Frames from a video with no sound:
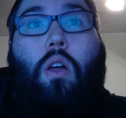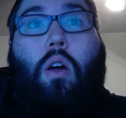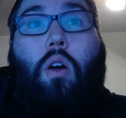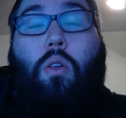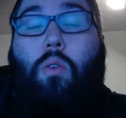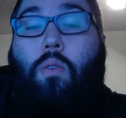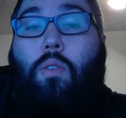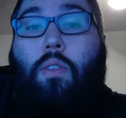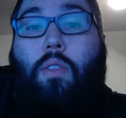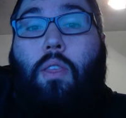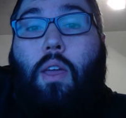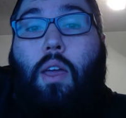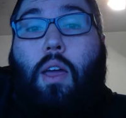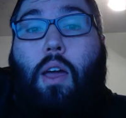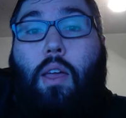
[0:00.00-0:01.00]
other than
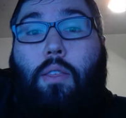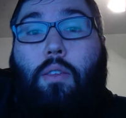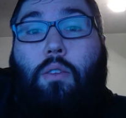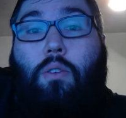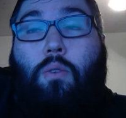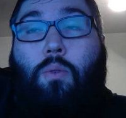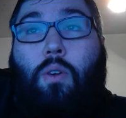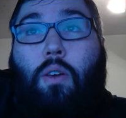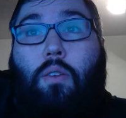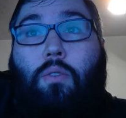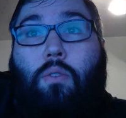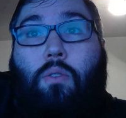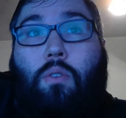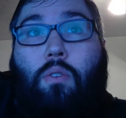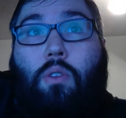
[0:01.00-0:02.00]
that, I think you guys
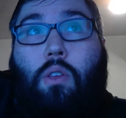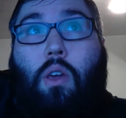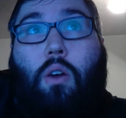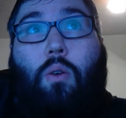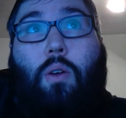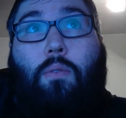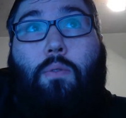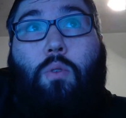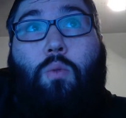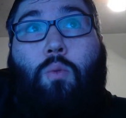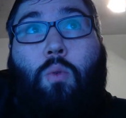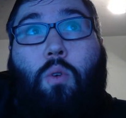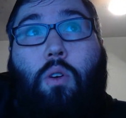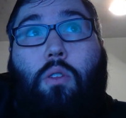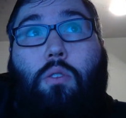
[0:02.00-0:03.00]
are good to go. If you
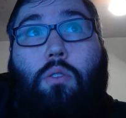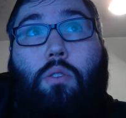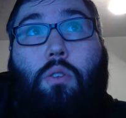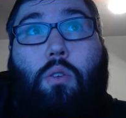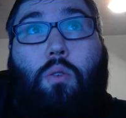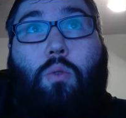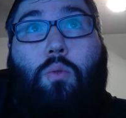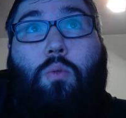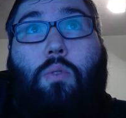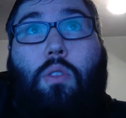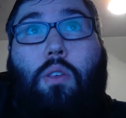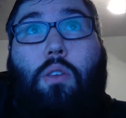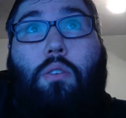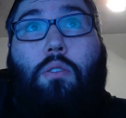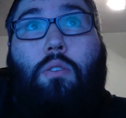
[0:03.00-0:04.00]
want to,
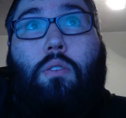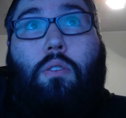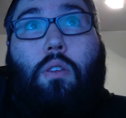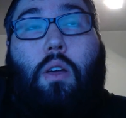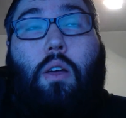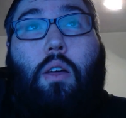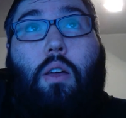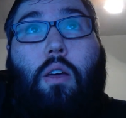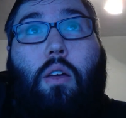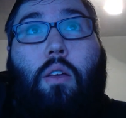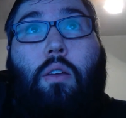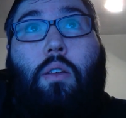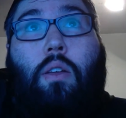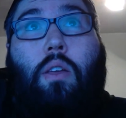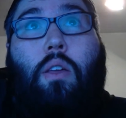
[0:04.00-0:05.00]
this
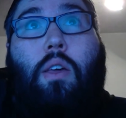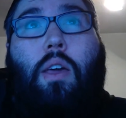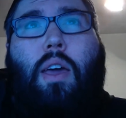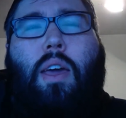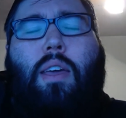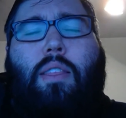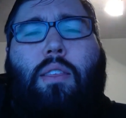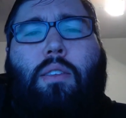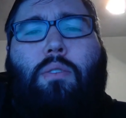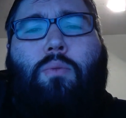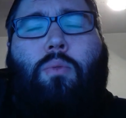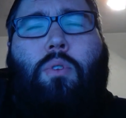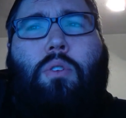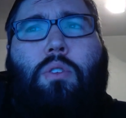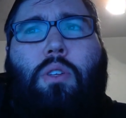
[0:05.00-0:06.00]

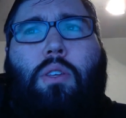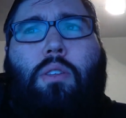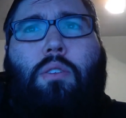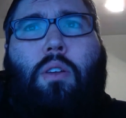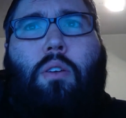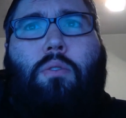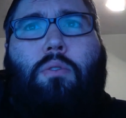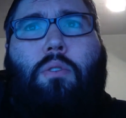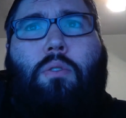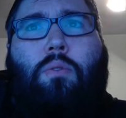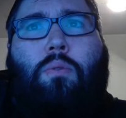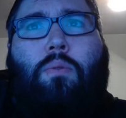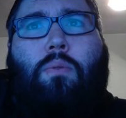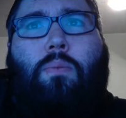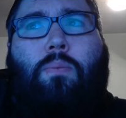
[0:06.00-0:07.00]
worksheet is
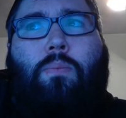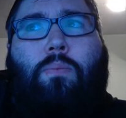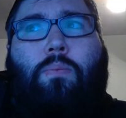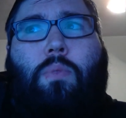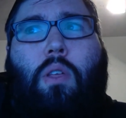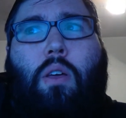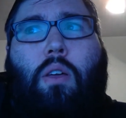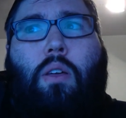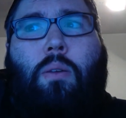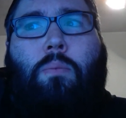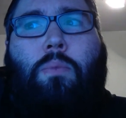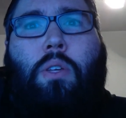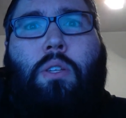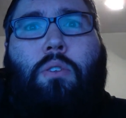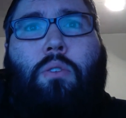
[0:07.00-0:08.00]
also
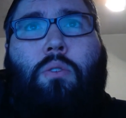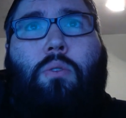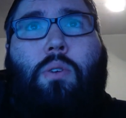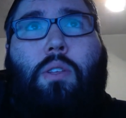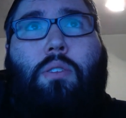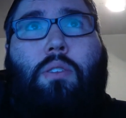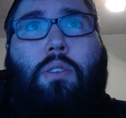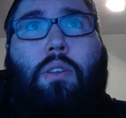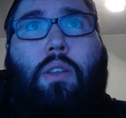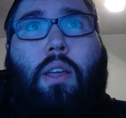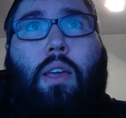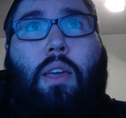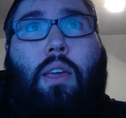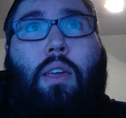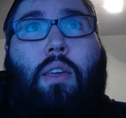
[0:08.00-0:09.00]
digital. It's in
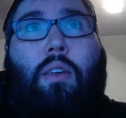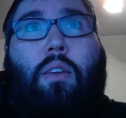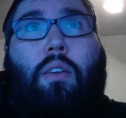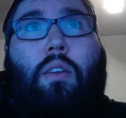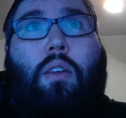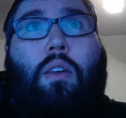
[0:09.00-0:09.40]
a